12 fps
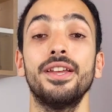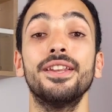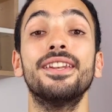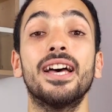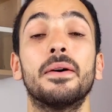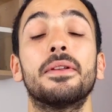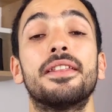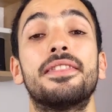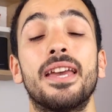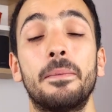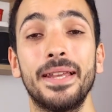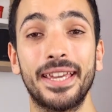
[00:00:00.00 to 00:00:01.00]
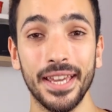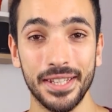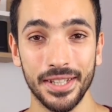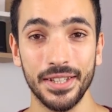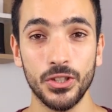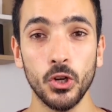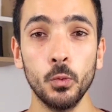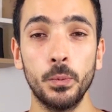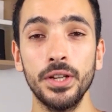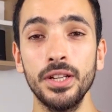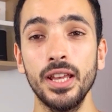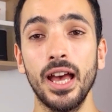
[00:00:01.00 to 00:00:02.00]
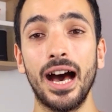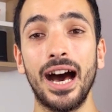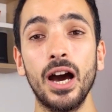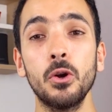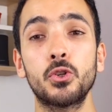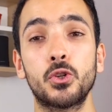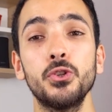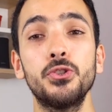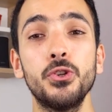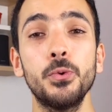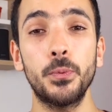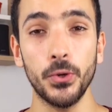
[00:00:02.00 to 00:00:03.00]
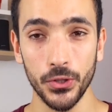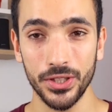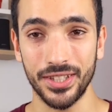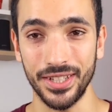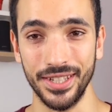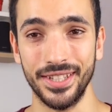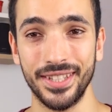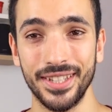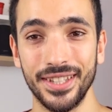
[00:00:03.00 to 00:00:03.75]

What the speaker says: Now that the application is open, how should you proceed?